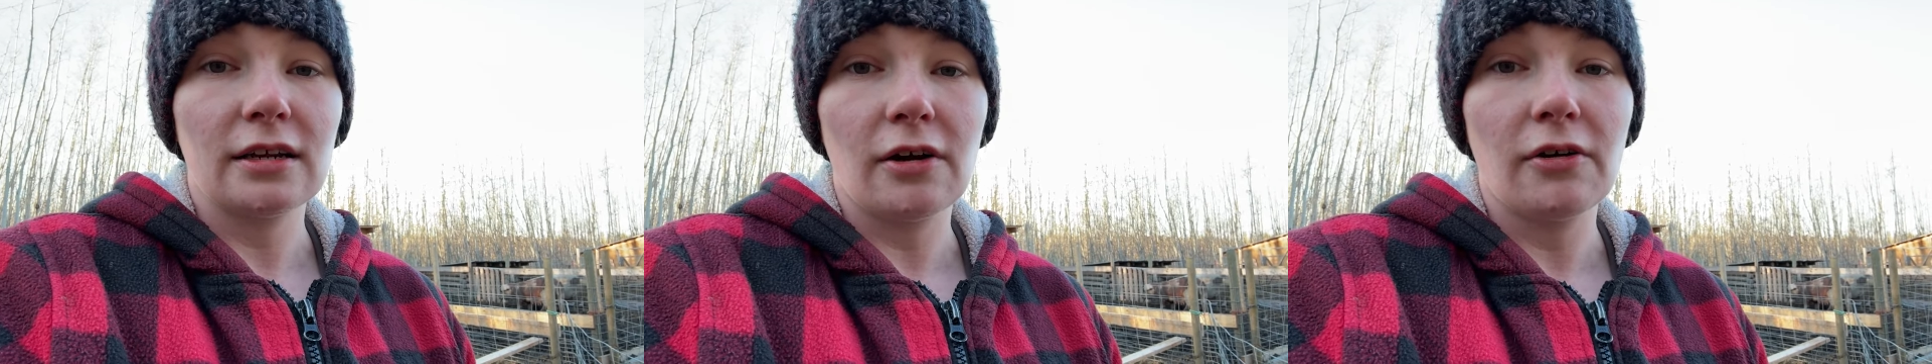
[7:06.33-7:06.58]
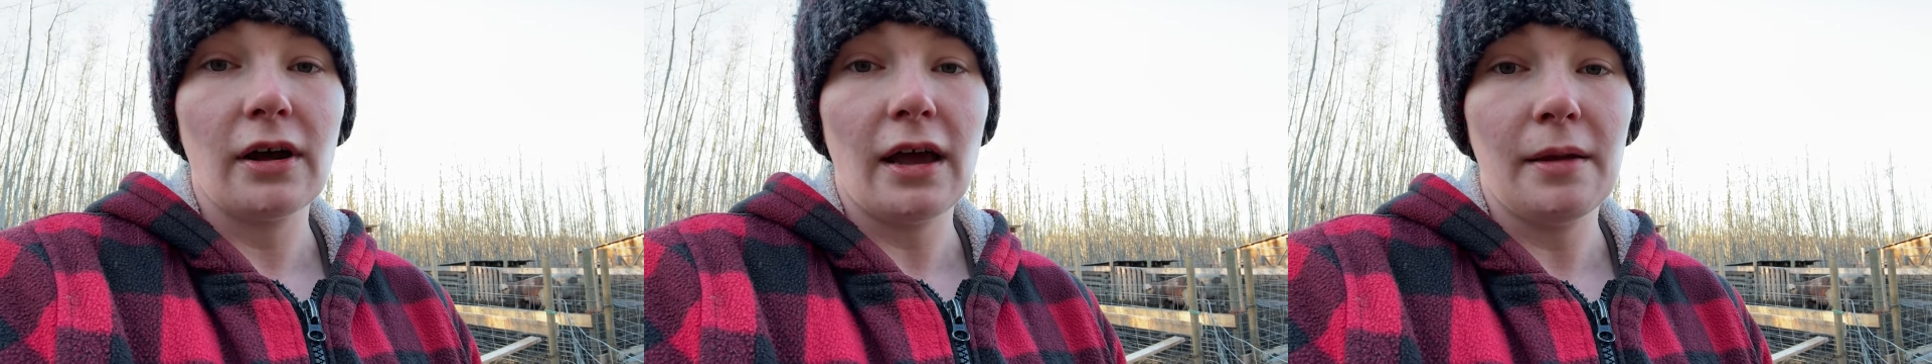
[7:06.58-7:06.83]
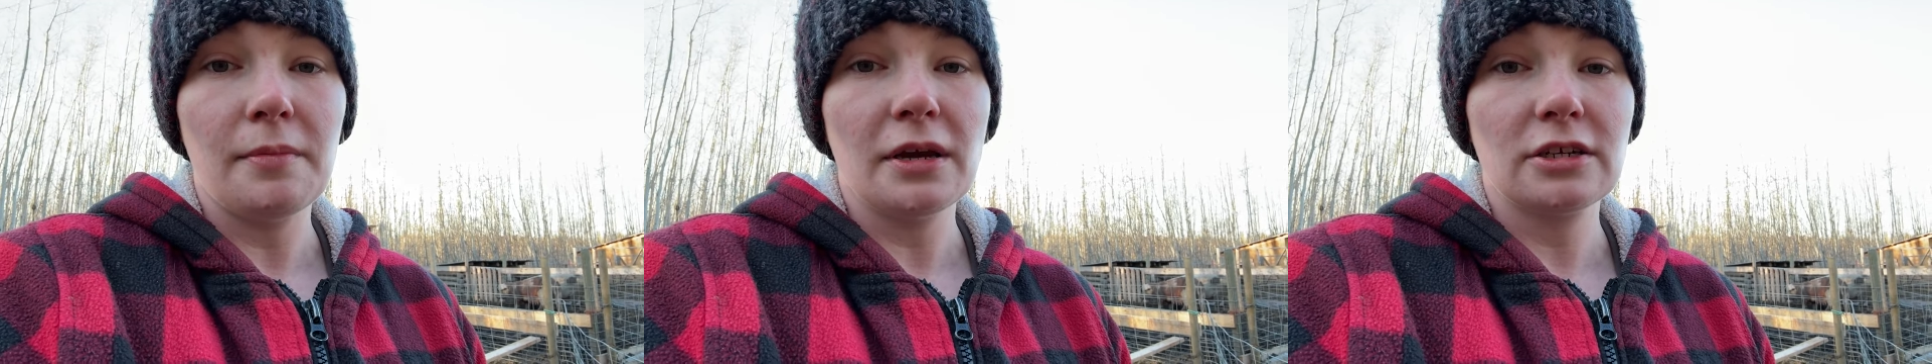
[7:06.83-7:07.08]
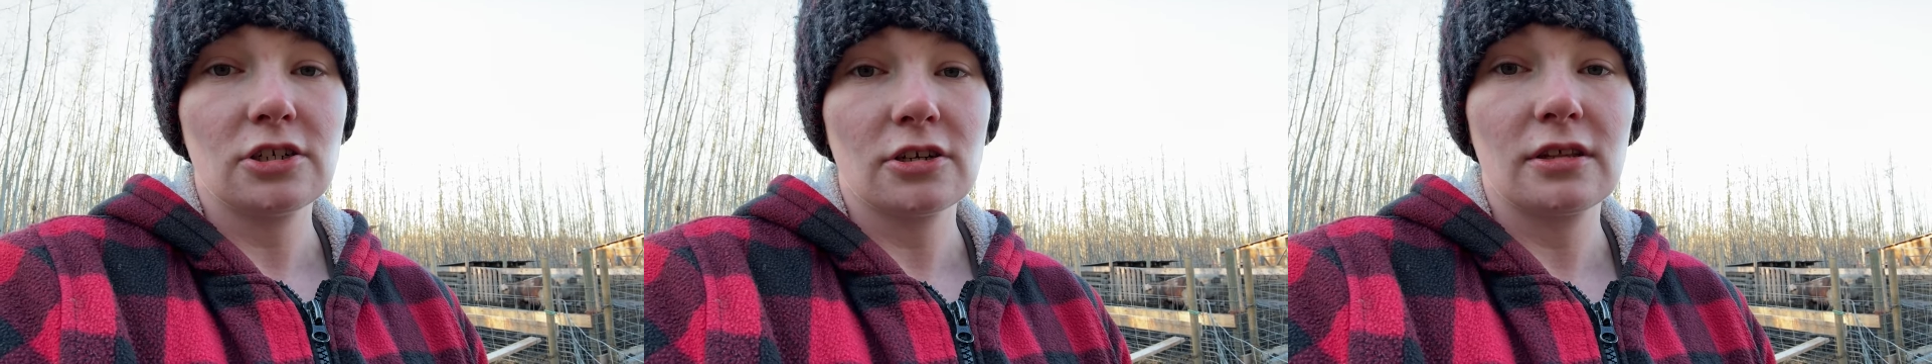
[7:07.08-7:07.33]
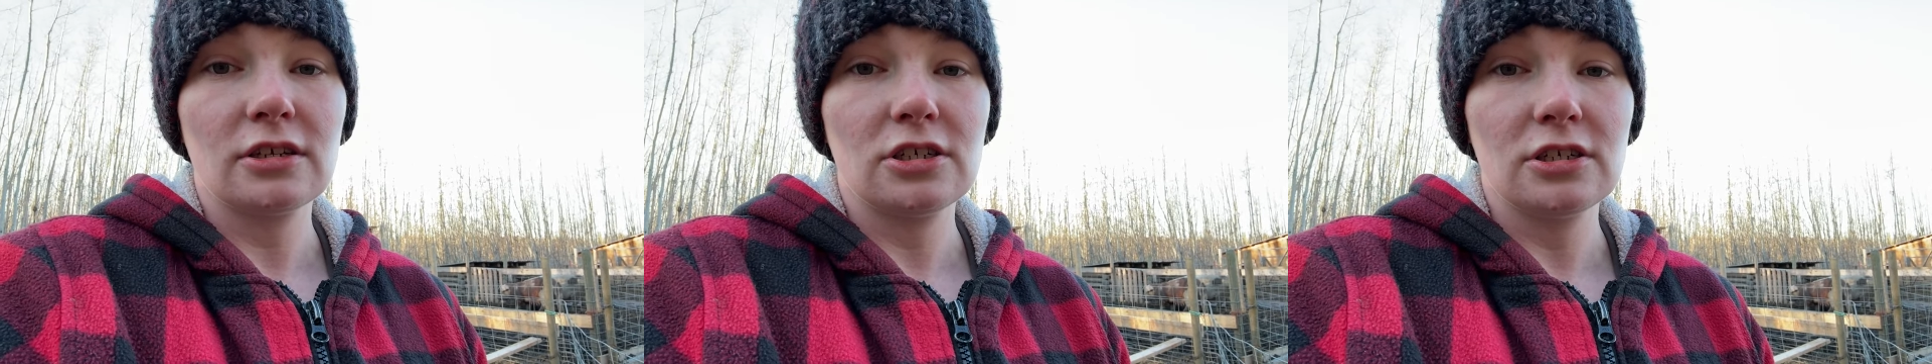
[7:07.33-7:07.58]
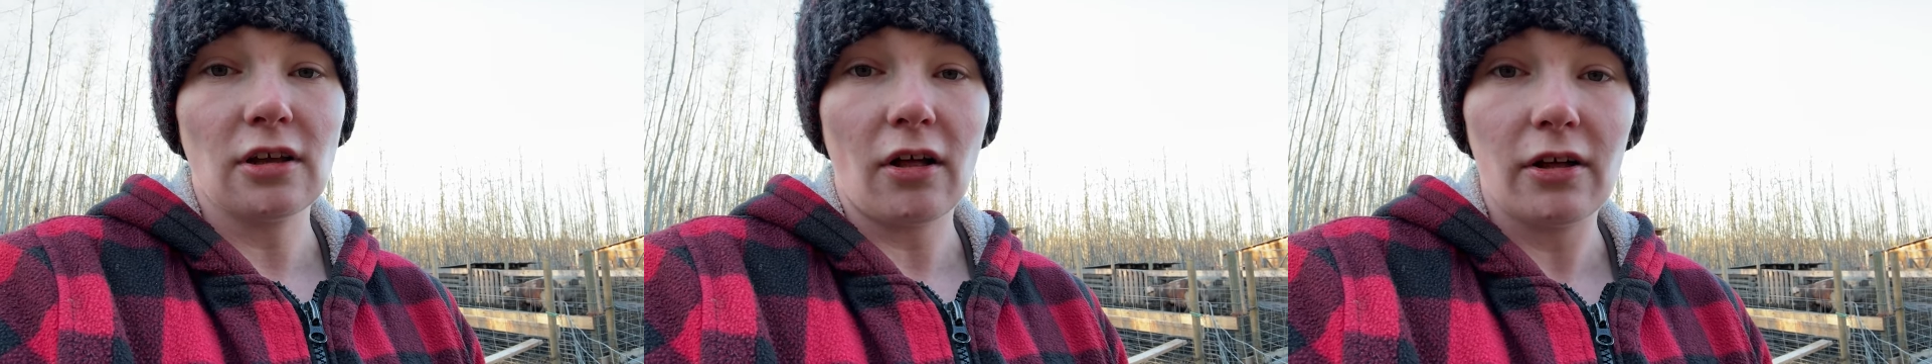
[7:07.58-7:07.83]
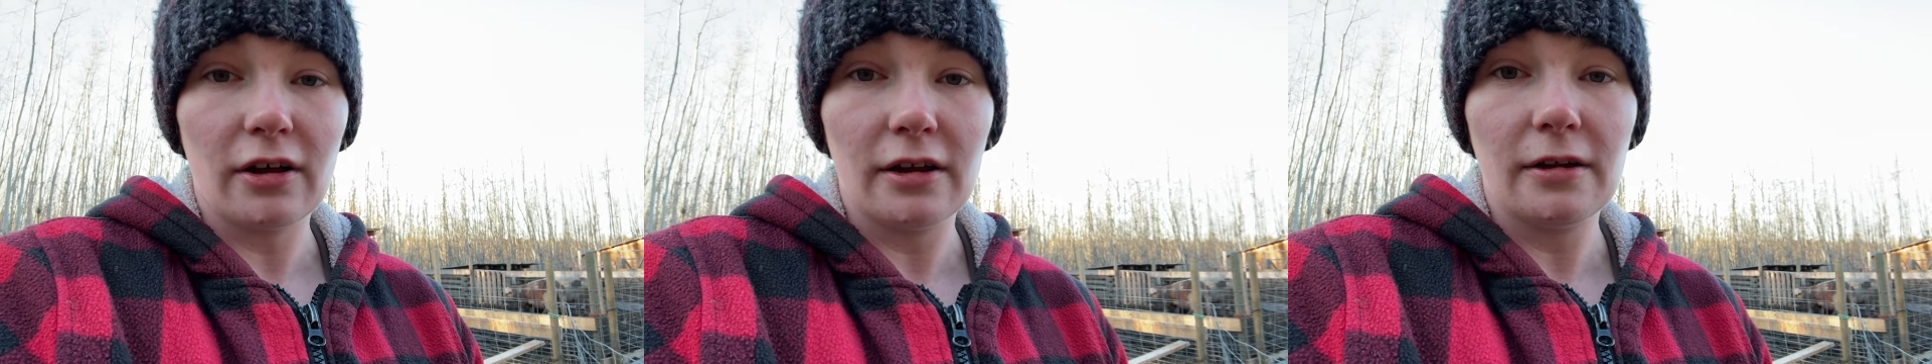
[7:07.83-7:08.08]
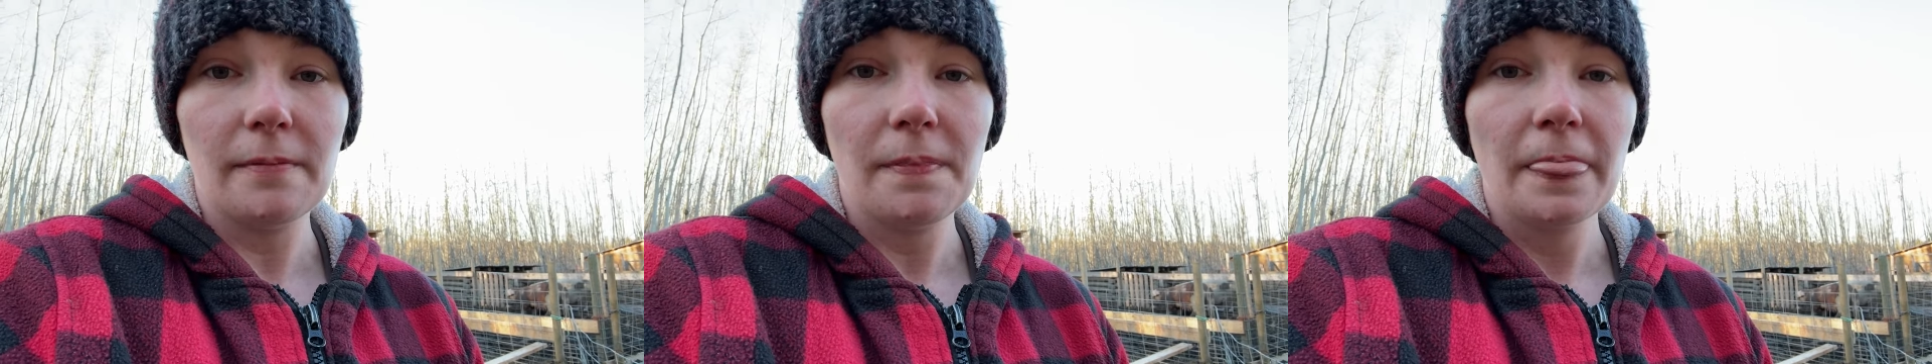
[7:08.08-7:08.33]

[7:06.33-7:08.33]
out and make sure that she's all good.